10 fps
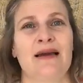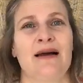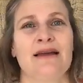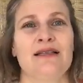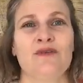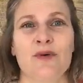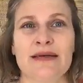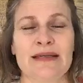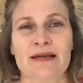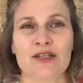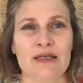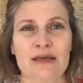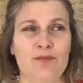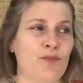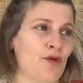Guys have always
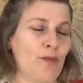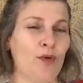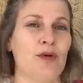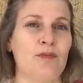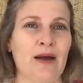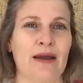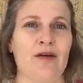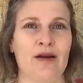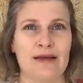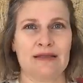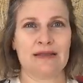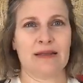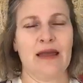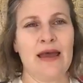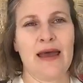actually promoted my careers and